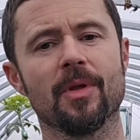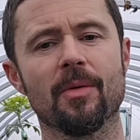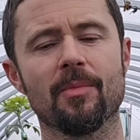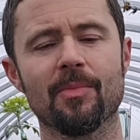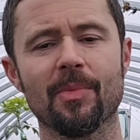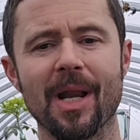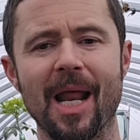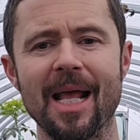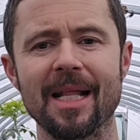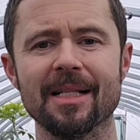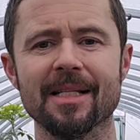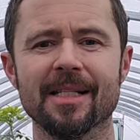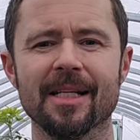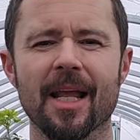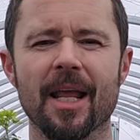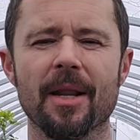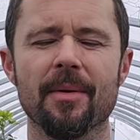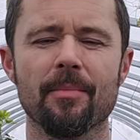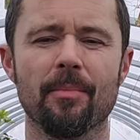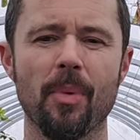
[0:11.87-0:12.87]
Plants
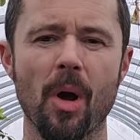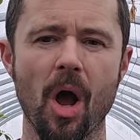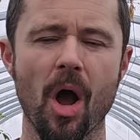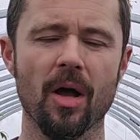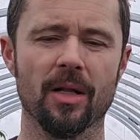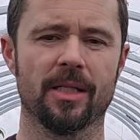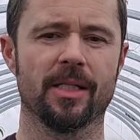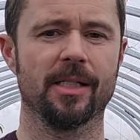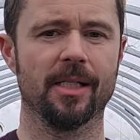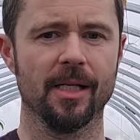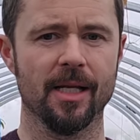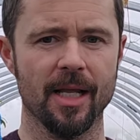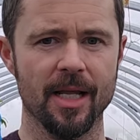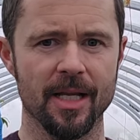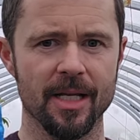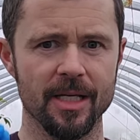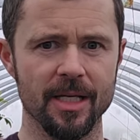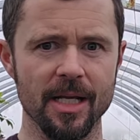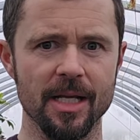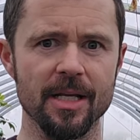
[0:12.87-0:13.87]
in pots
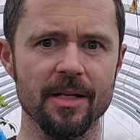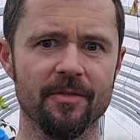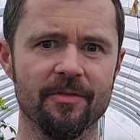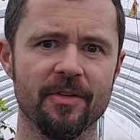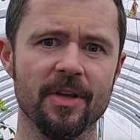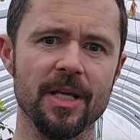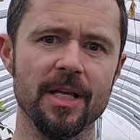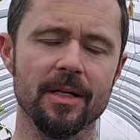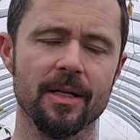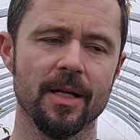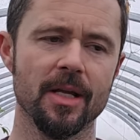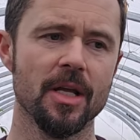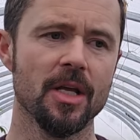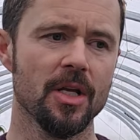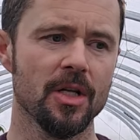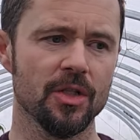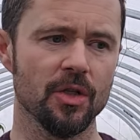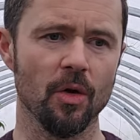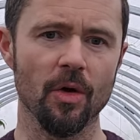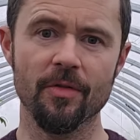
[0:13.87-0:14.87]
need feed.
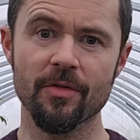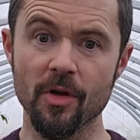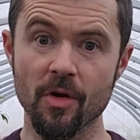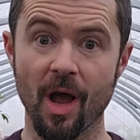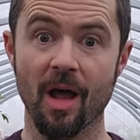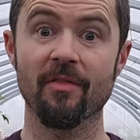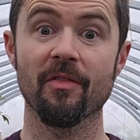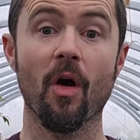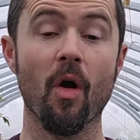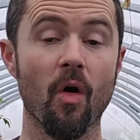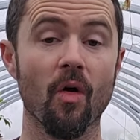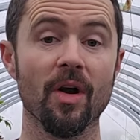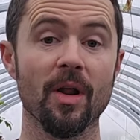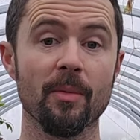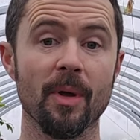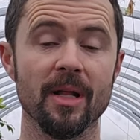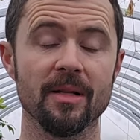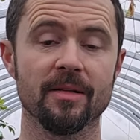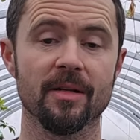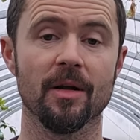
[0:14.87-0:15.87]
So if you have
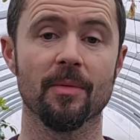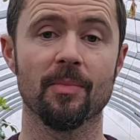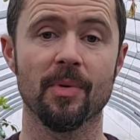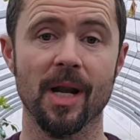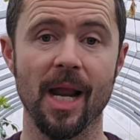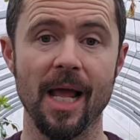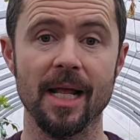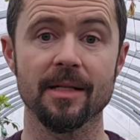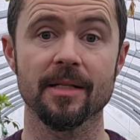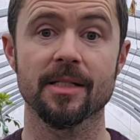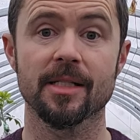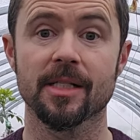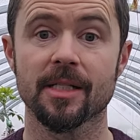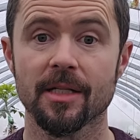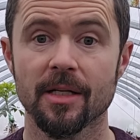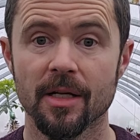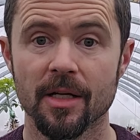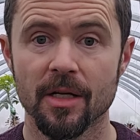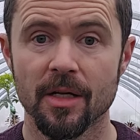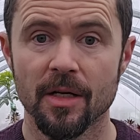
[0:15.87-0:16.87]
ornamental plants
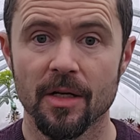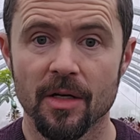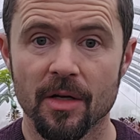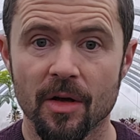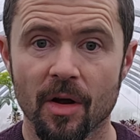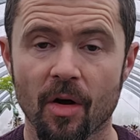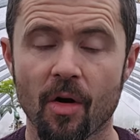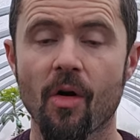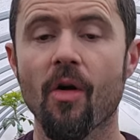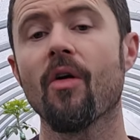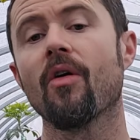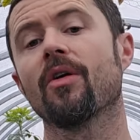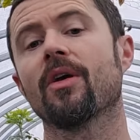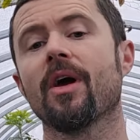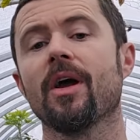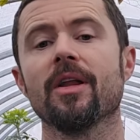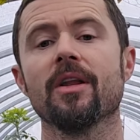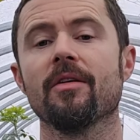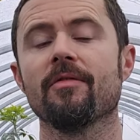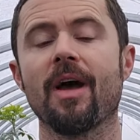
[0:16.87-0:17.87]
or
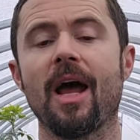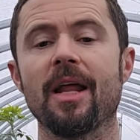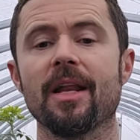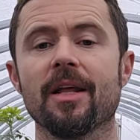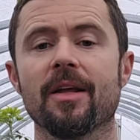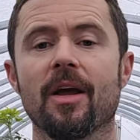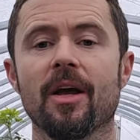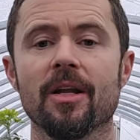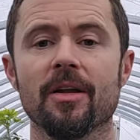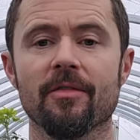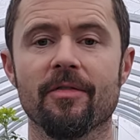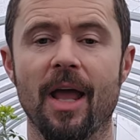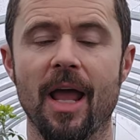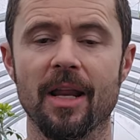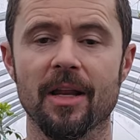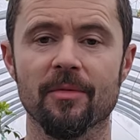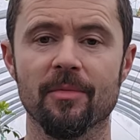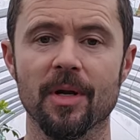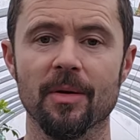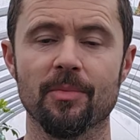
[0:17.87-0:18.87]
any kind of
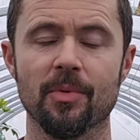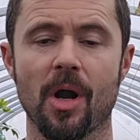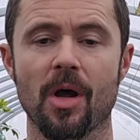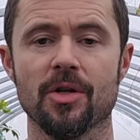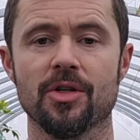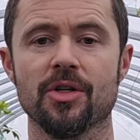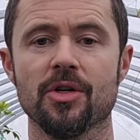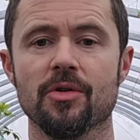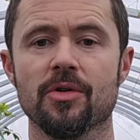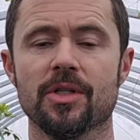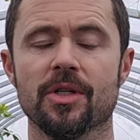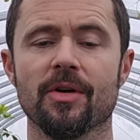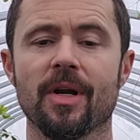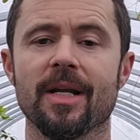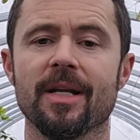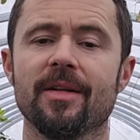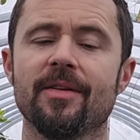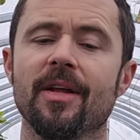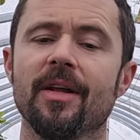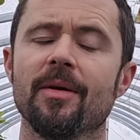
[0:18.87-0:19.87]
edible produce or
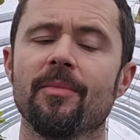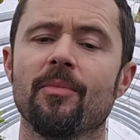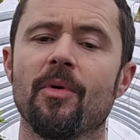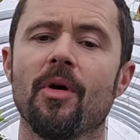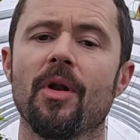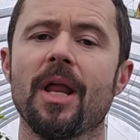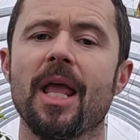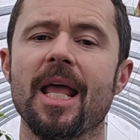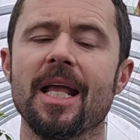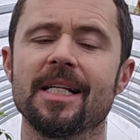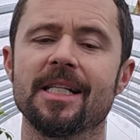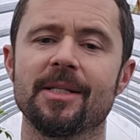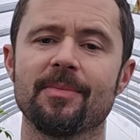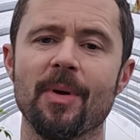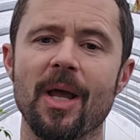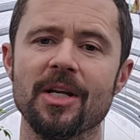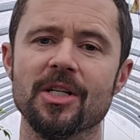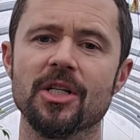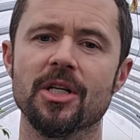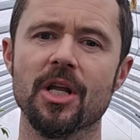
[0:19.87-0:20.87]
anything, but
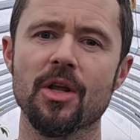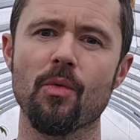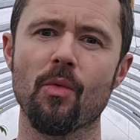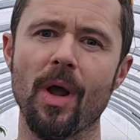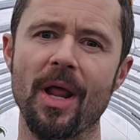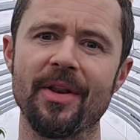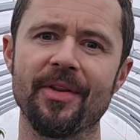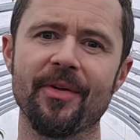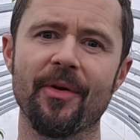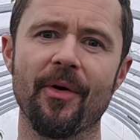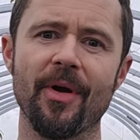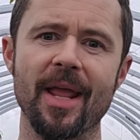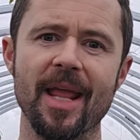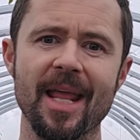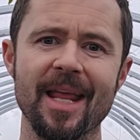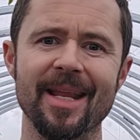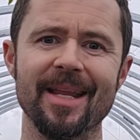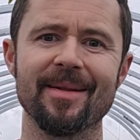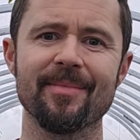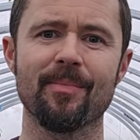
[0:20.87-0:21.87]
especially when they're
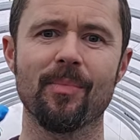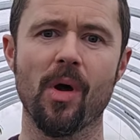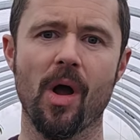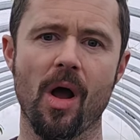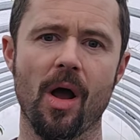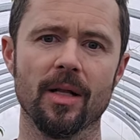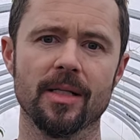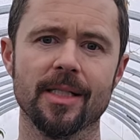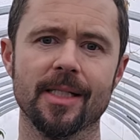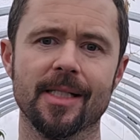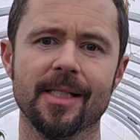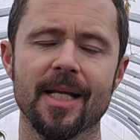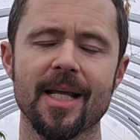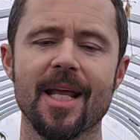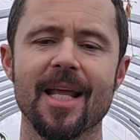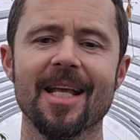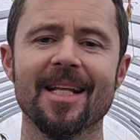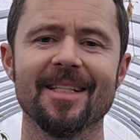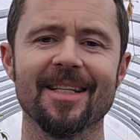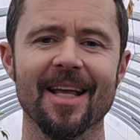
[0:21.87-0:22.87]
in pots,
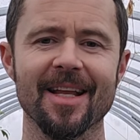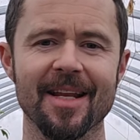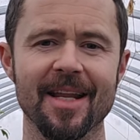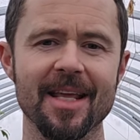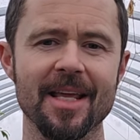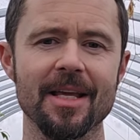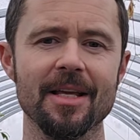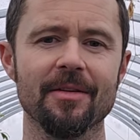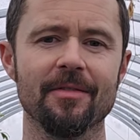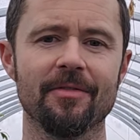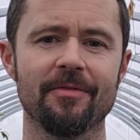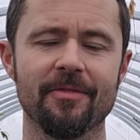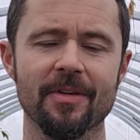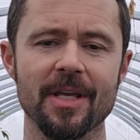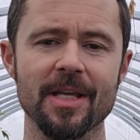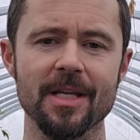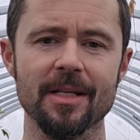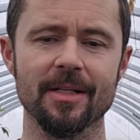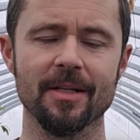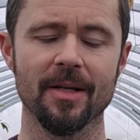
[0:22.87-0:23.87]
they need
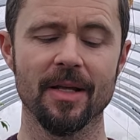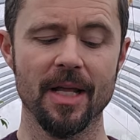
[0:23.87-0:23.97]
feed.